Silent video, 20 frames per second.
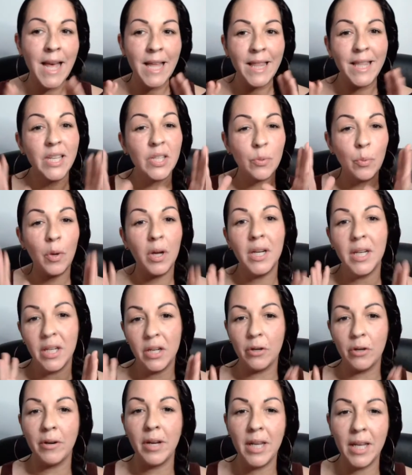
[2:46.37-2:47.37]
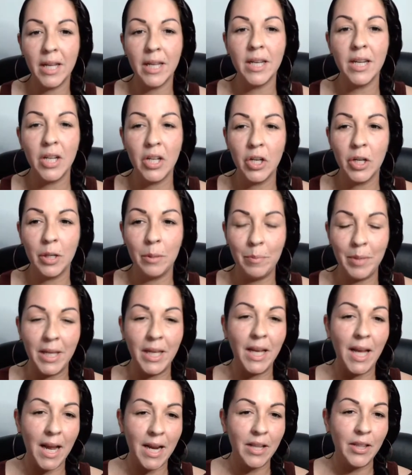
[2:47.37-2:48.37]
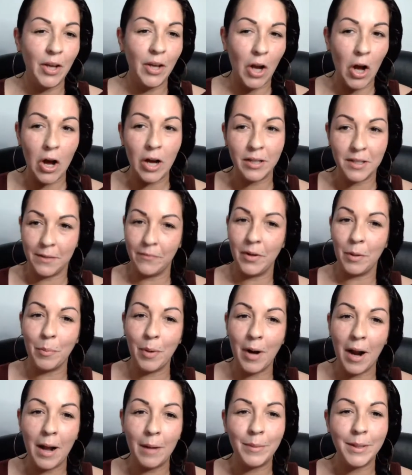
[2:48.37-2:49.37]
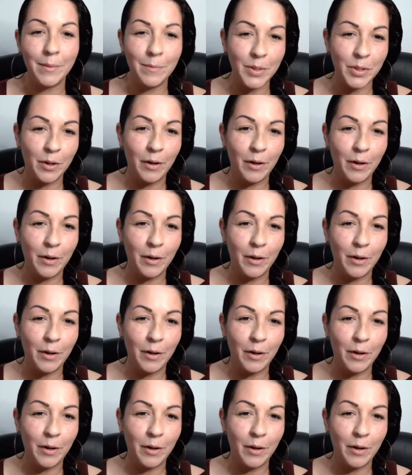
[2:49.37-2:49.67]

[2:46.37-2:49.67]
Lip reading: this one ingredient could be kind of the cause of your problems.